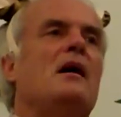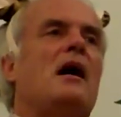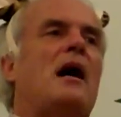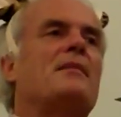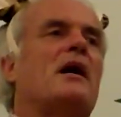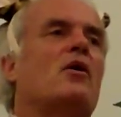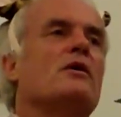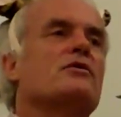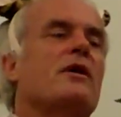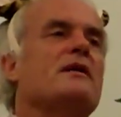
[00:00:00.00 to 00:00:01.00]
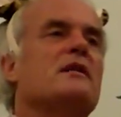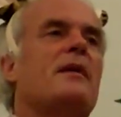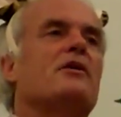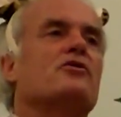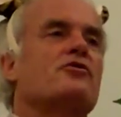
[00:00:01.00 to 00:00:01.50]
I'm not always crazy
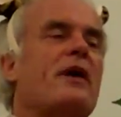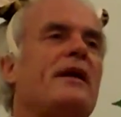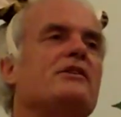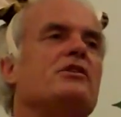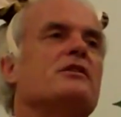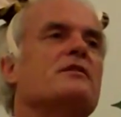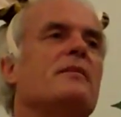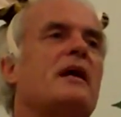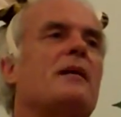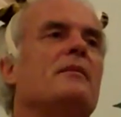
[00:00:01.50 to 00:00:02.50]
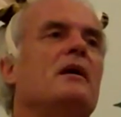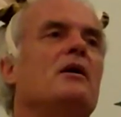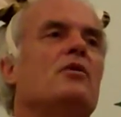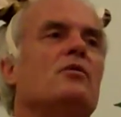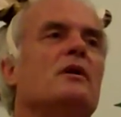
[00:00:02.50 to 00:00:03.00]
about your strategies, but I'm
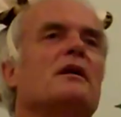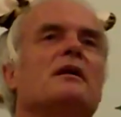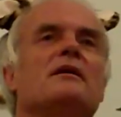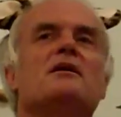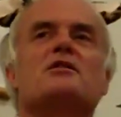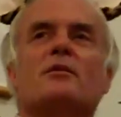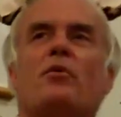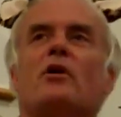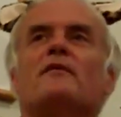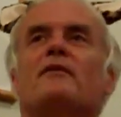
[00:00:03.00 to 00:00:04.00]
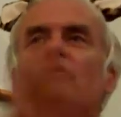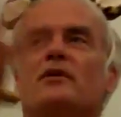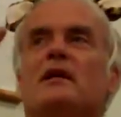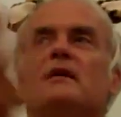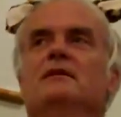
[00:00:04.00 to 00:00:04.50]
really supportive of your
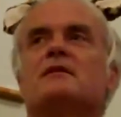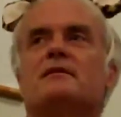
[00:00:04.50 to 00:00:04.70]
needs.